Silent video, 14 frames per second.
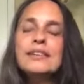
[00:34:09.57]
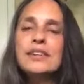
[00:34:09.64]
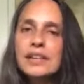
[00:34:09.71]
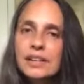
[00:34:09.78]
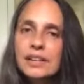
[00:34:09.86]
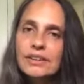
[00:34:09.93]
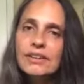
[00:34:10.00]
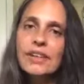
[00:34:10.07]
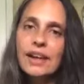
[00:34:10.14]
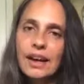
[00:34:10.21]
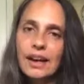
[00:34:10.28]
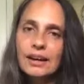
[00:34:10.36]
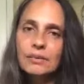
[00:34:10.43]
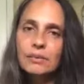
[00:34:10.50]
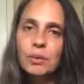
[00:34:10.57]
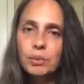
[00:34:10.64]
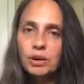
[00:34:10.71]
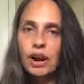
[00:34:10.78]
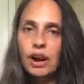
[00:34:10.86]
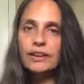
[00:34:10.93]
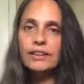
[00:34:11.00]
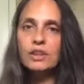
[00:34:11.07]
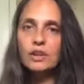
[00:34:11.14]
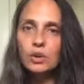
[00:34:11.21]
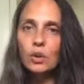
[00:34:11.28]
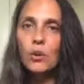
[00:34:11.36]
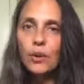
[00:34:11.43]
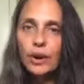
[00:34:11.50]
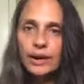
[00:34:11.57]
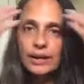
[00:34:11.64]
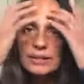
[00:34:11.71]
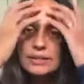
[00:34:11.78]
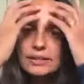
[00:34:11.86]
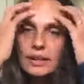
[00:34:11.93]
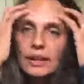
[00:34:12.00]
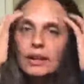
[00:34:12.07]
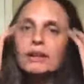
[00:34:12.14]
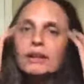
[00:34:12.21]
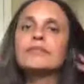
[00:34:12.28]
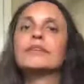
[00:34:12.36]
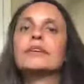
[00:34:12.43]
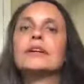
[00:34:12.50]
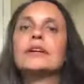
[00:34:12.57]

to hear that when we're not in the noise of,